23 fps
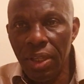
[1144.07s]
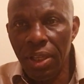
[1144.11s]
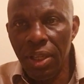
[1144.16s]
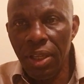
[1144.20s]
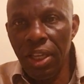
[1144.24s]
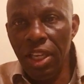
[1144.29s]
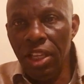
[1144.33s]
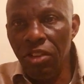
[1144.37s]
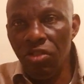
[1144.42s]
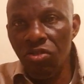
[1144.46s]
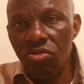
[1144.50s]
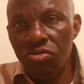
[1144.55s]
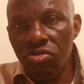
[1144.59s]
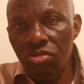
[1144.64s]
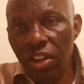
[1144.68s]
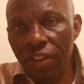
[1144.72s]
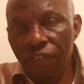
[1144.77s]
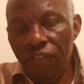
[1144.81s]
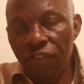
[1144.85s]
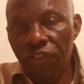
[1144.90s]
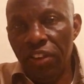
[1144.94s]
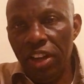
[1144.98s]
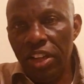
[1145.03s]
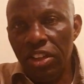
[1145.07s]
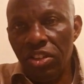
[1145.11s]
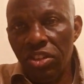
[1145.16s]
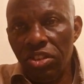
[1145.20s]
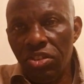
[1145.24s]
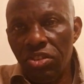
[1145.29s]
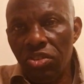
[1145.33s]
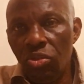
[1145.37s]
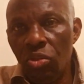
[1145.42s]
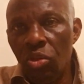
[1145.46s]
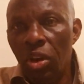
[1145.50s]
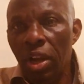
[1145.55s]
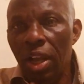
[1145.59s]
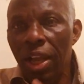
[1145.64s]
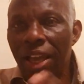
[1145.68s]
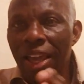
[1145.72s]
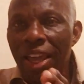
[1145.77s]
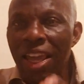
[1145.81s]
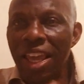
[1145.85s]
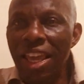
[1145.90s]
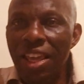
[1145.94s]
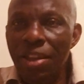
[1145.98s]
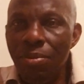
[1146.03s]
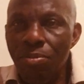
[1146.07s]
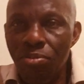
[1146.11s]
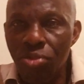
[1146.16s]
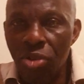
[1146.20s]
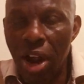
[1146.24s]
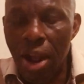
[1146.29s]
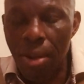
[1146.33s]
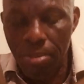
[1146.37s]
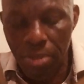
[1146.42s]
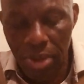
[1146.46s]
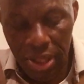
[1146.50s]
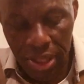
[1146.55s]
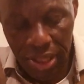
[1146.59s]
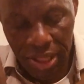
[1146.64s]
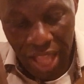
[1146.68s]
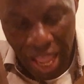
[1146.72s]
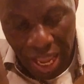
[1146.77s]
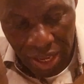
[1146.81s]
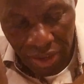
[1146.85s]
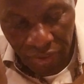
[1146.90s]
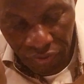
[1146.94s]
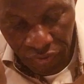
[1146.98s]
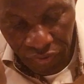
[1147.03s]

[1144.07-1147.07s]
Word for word: in reference to Abraham's life.